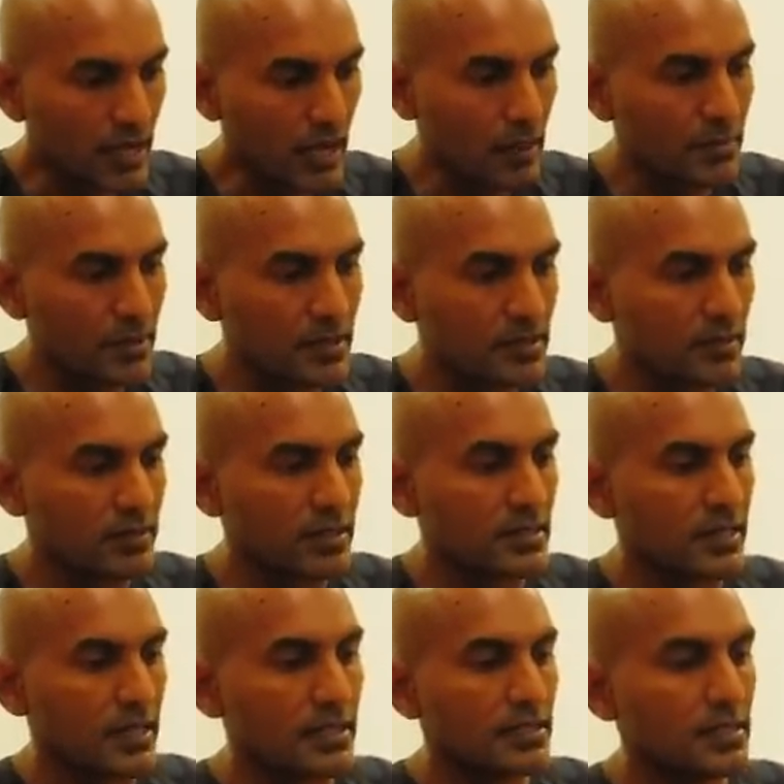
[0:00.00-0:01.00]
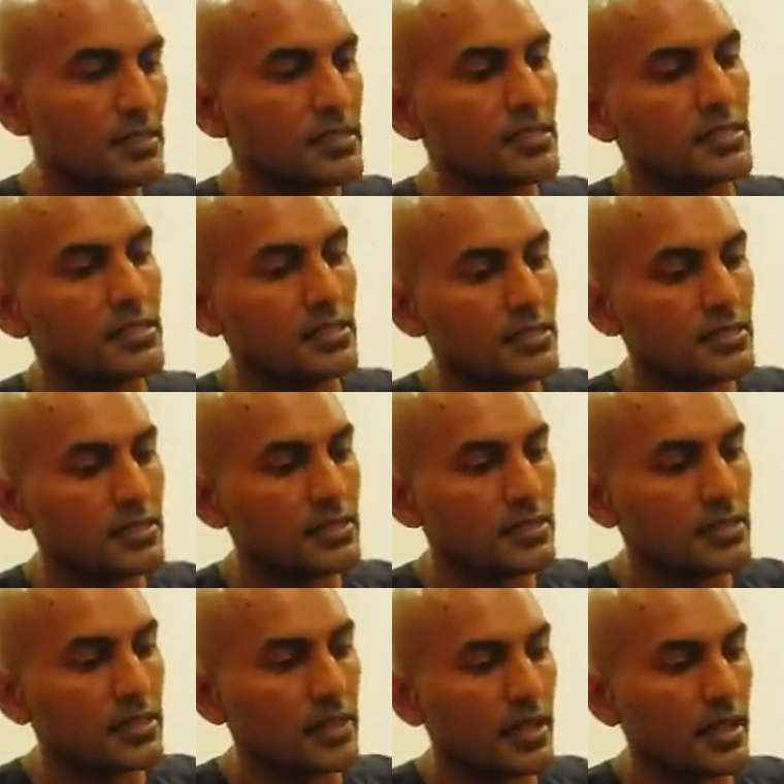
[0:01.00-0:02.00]
Calmness of the senses
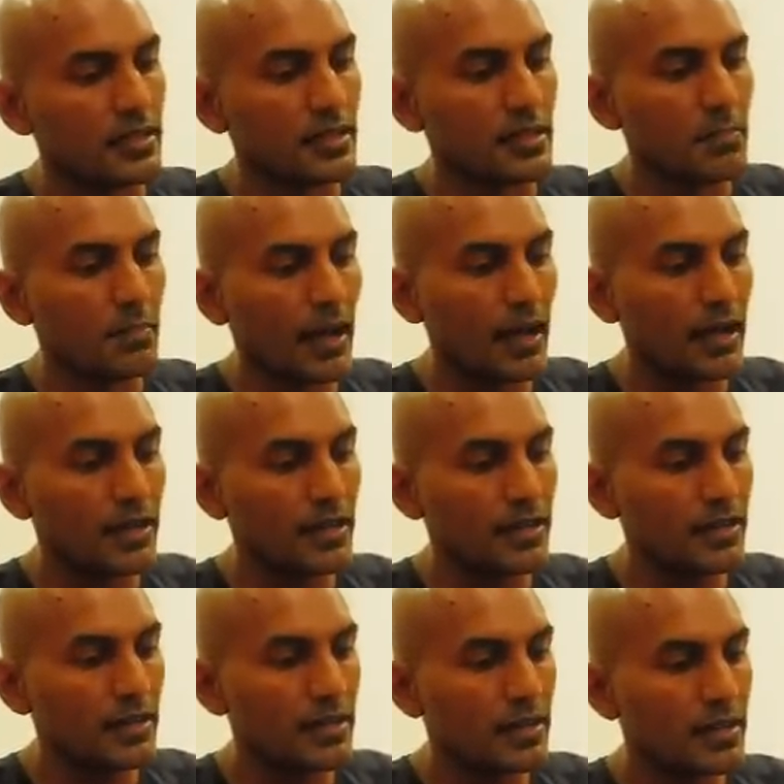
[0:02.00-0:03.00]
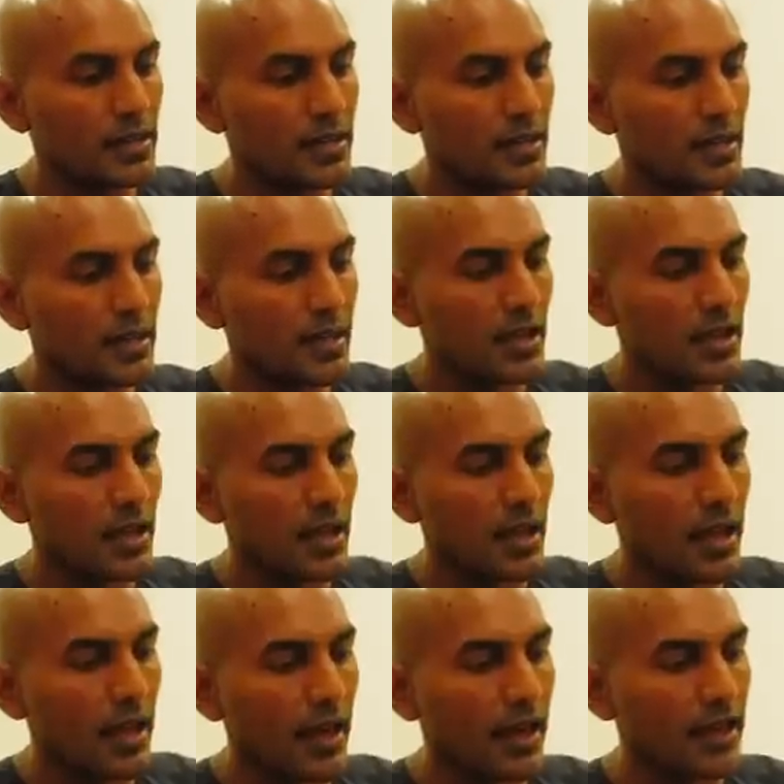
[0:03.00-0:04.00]
and the mind
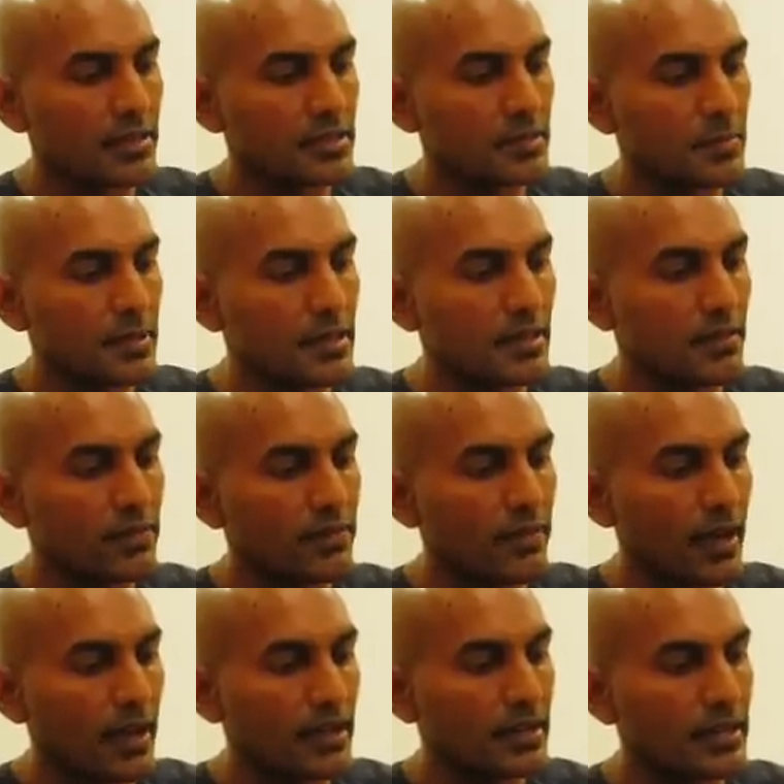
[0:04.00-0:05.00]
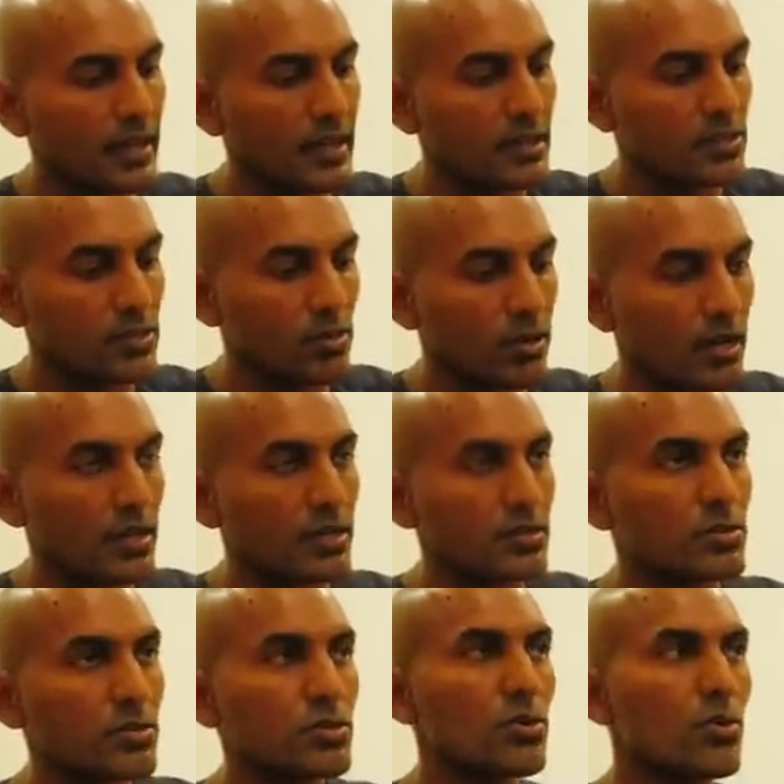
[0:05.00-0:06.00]
has been defined as yoga.
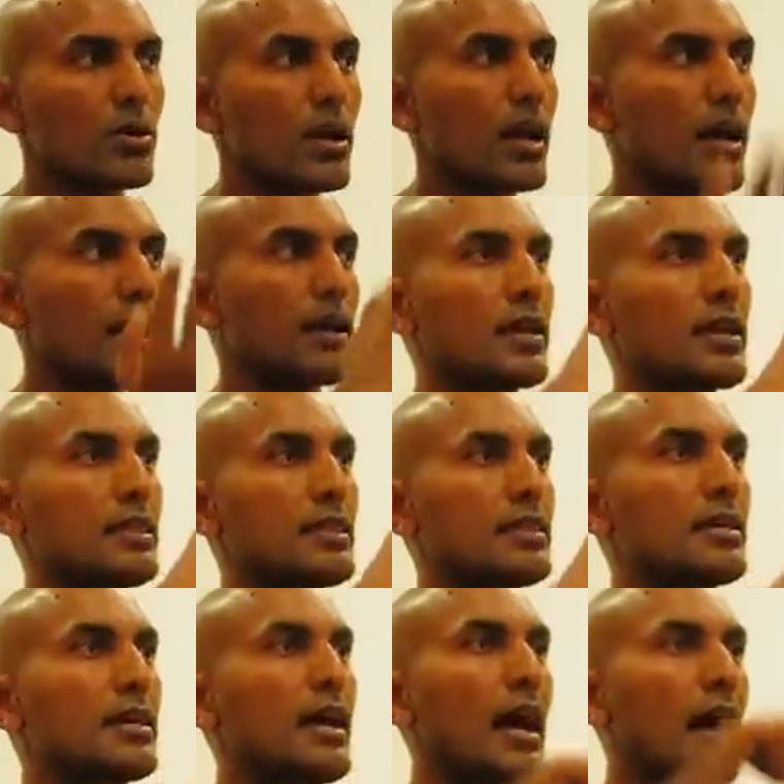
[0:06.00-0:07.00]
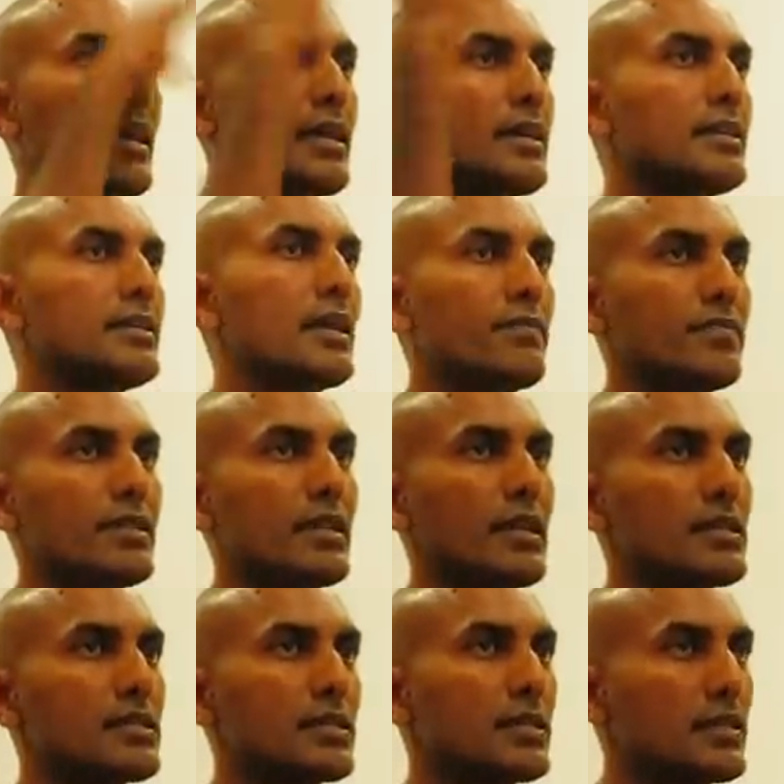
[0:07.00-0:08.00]
So yoga in the higher
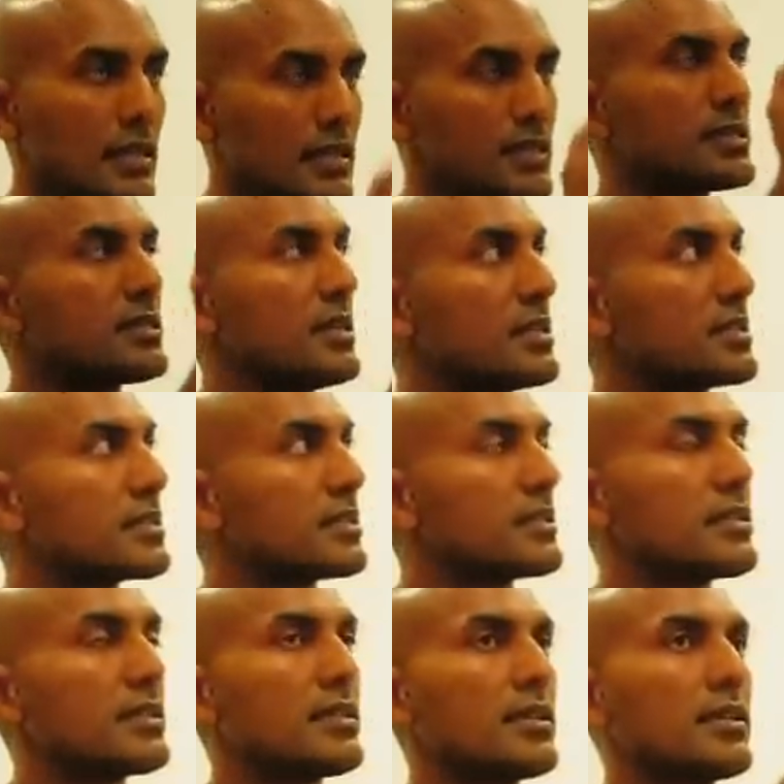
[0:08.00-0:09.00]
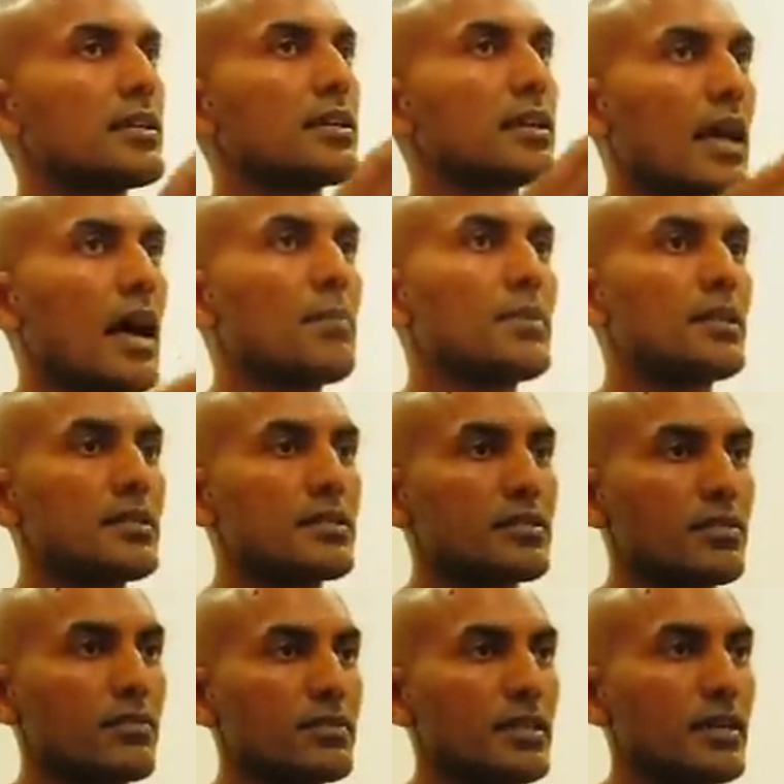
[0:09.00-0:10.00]
definition is this: calmness
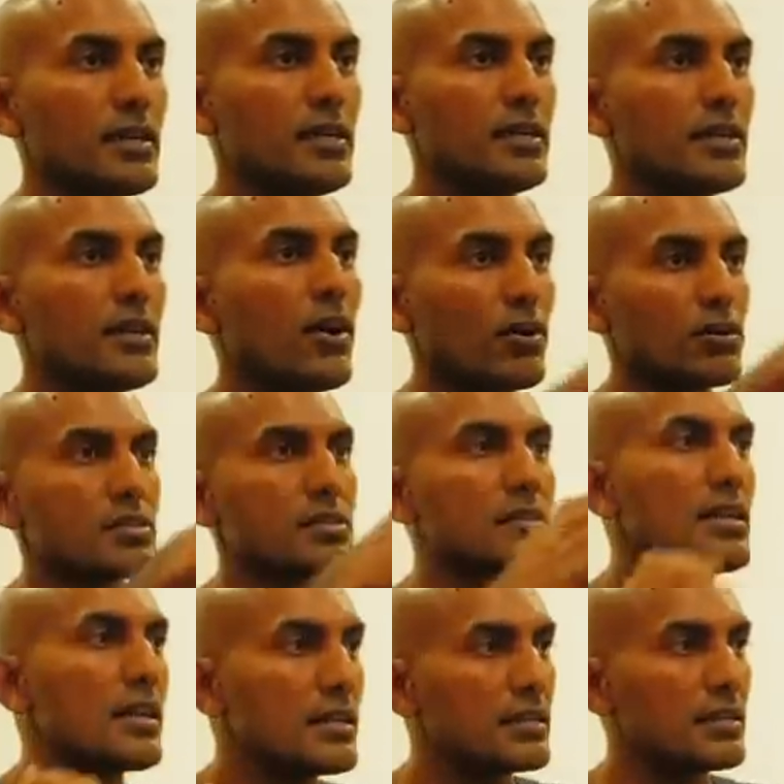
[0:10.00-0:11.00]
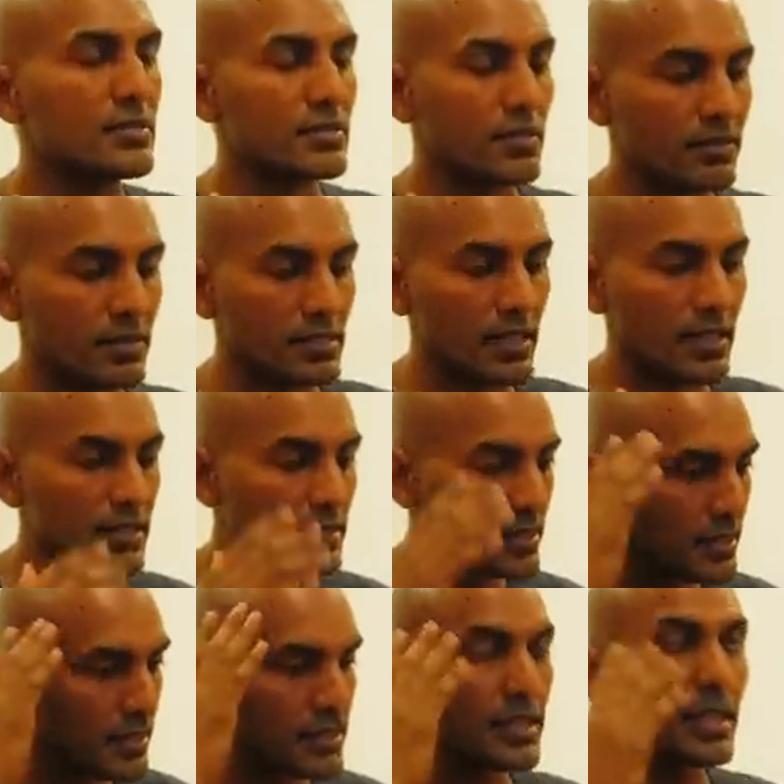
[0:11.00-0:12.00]
of the or stillness of the
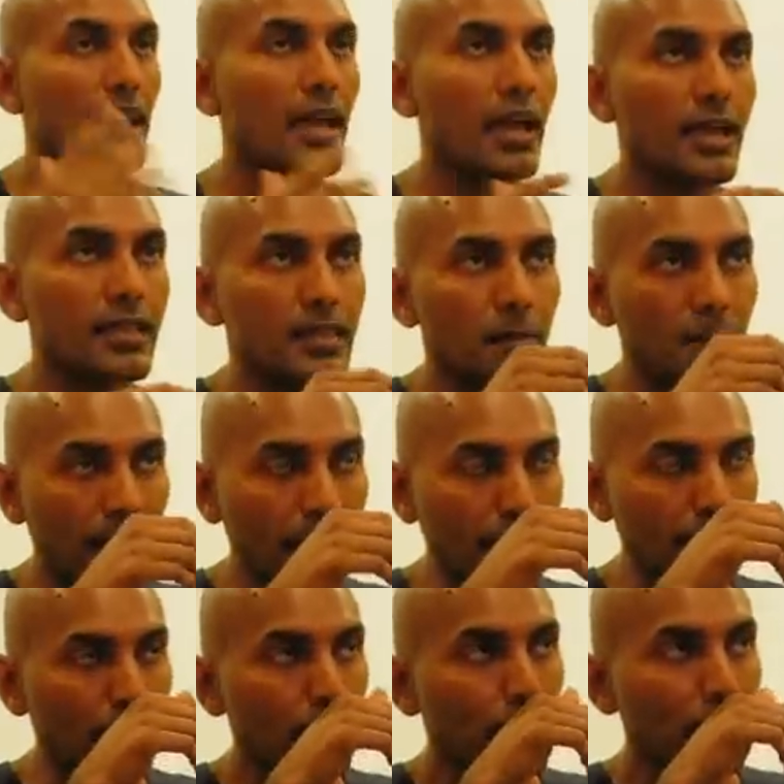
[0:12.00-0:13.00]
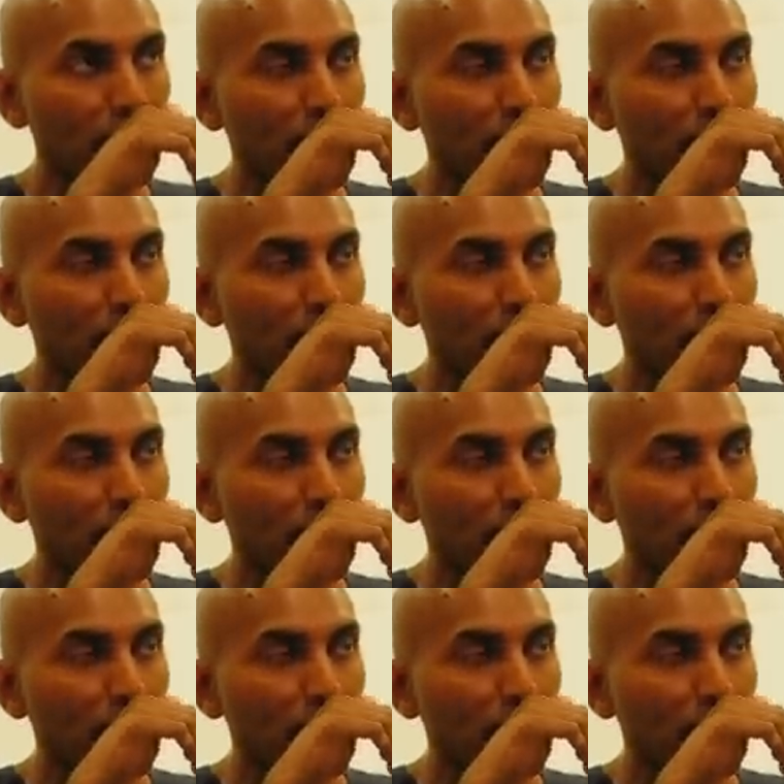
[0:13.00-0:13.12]
senses and the mind.